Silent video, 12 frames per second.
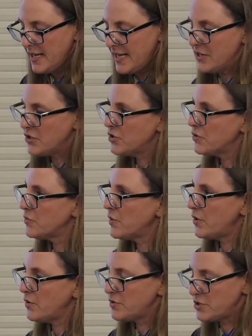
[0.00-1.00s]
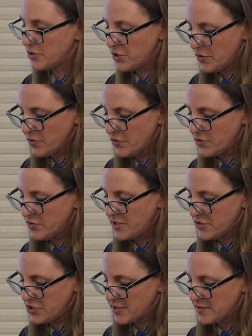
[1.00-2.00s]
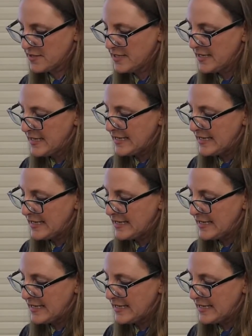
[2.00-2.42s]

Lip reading: it corrodes local traditions,